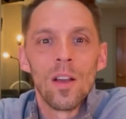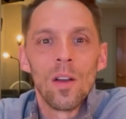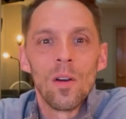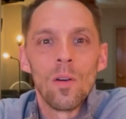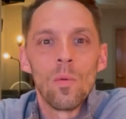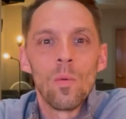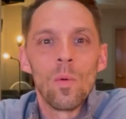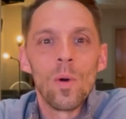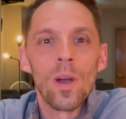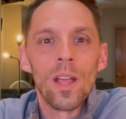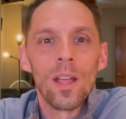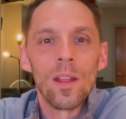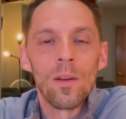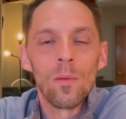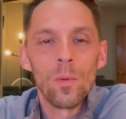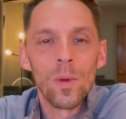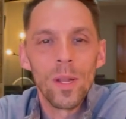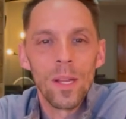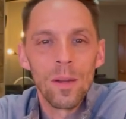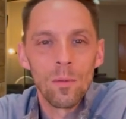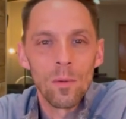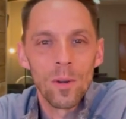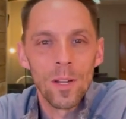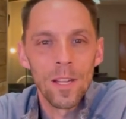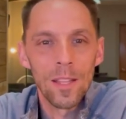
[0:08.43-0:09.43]
When
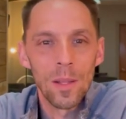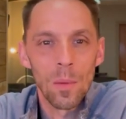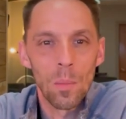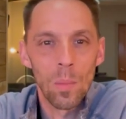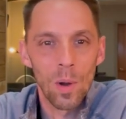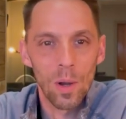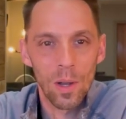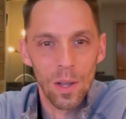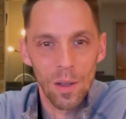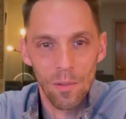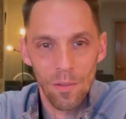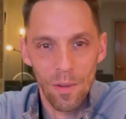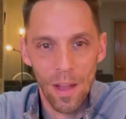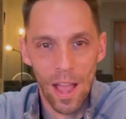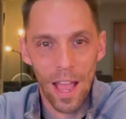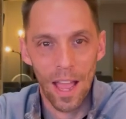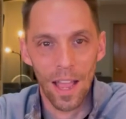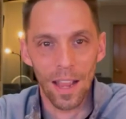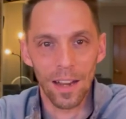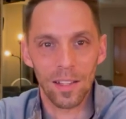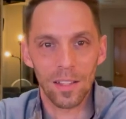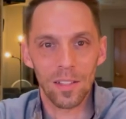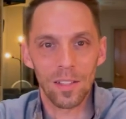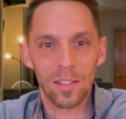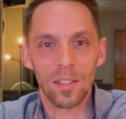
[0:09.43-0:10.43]
we read the book of
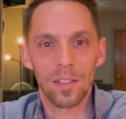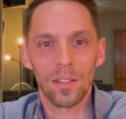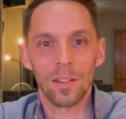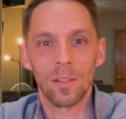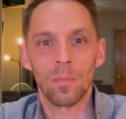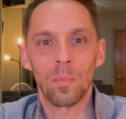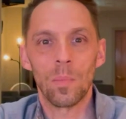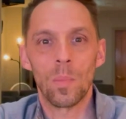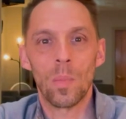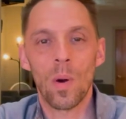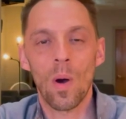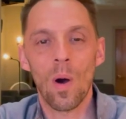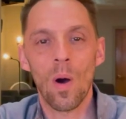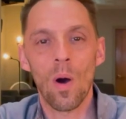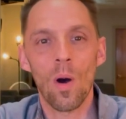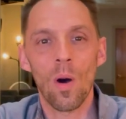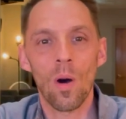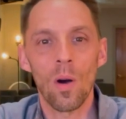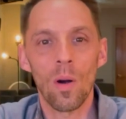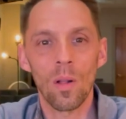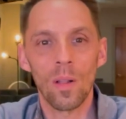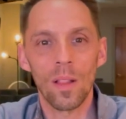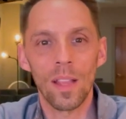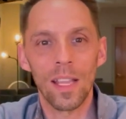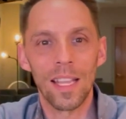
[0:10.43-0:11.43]
Acts,
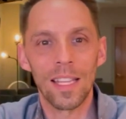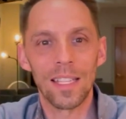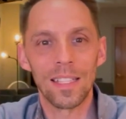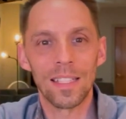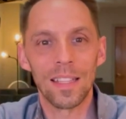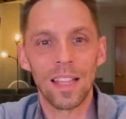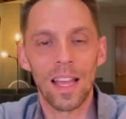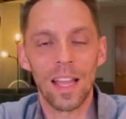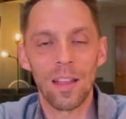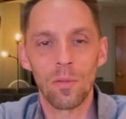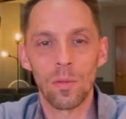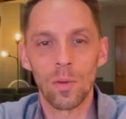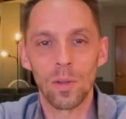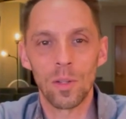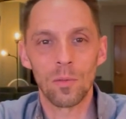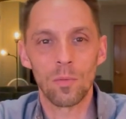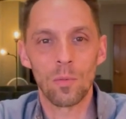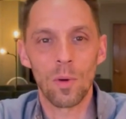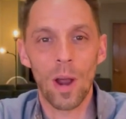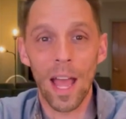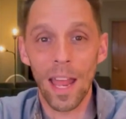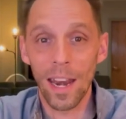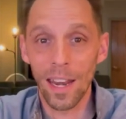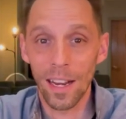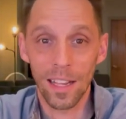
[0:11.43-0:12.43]
Paul, his life was
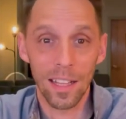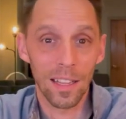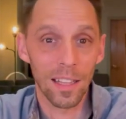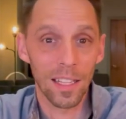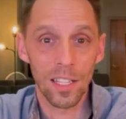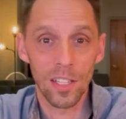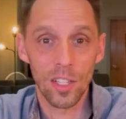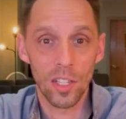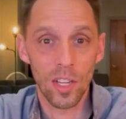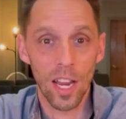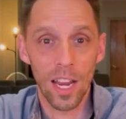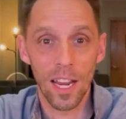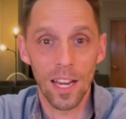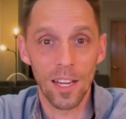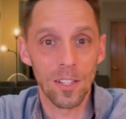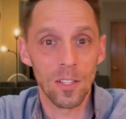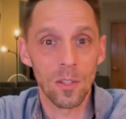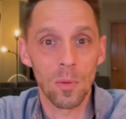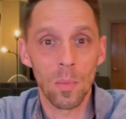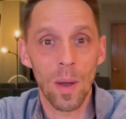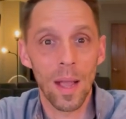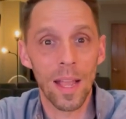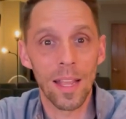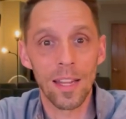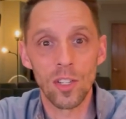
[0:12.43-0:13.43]
radically
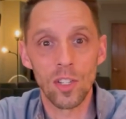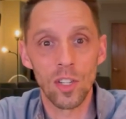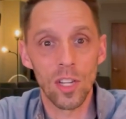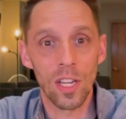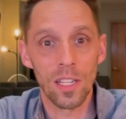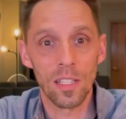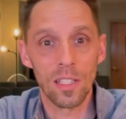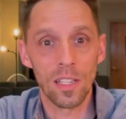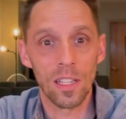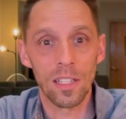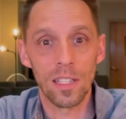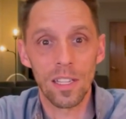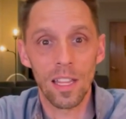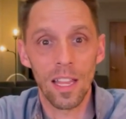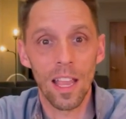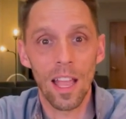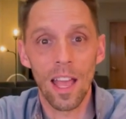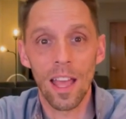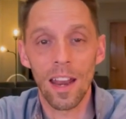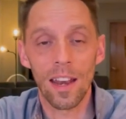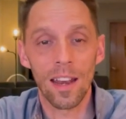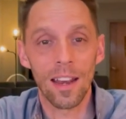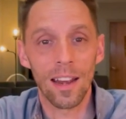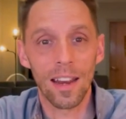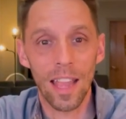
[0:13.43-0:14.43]
changed by Jesus. He
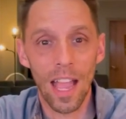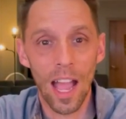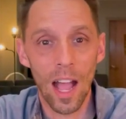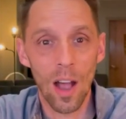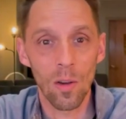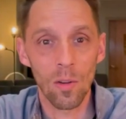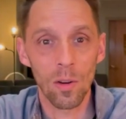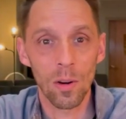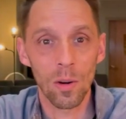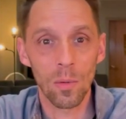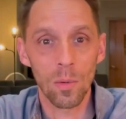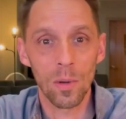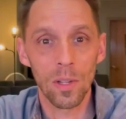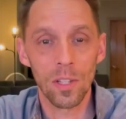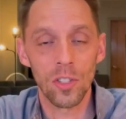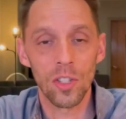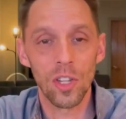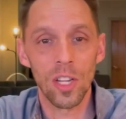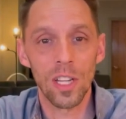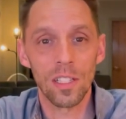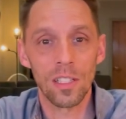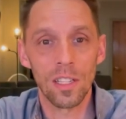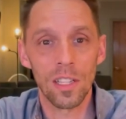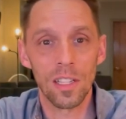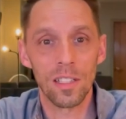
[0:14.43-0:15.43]
had an encounter with
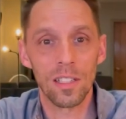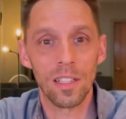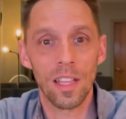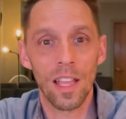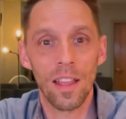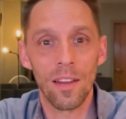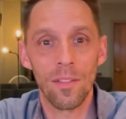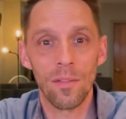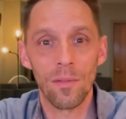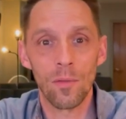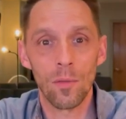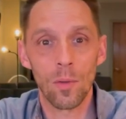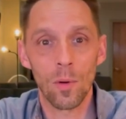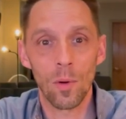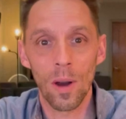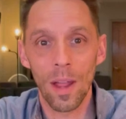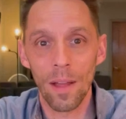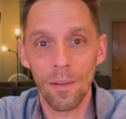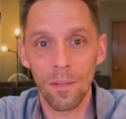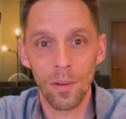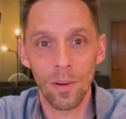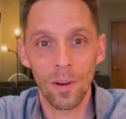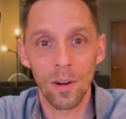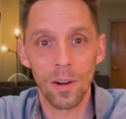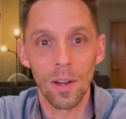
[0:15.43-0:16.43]
Jesus and
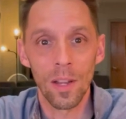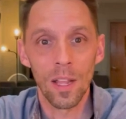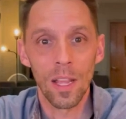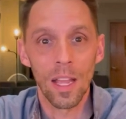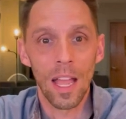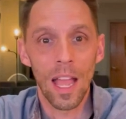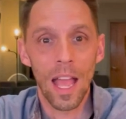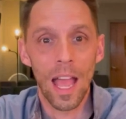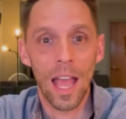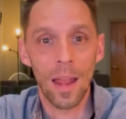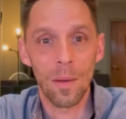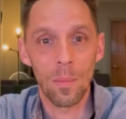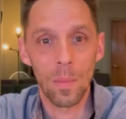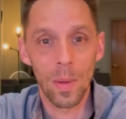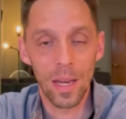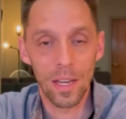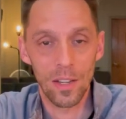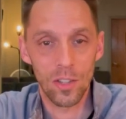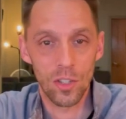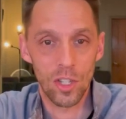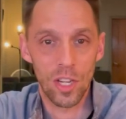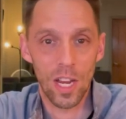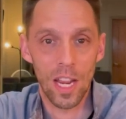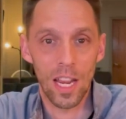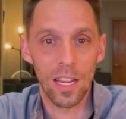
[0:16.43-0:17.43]
forever had been
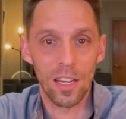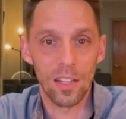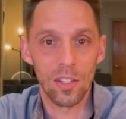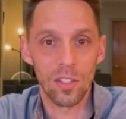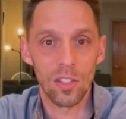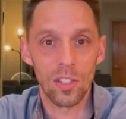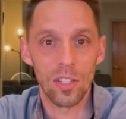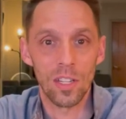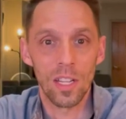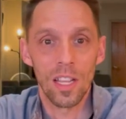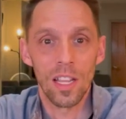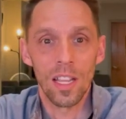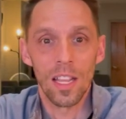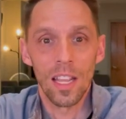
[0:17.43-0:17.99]
changed.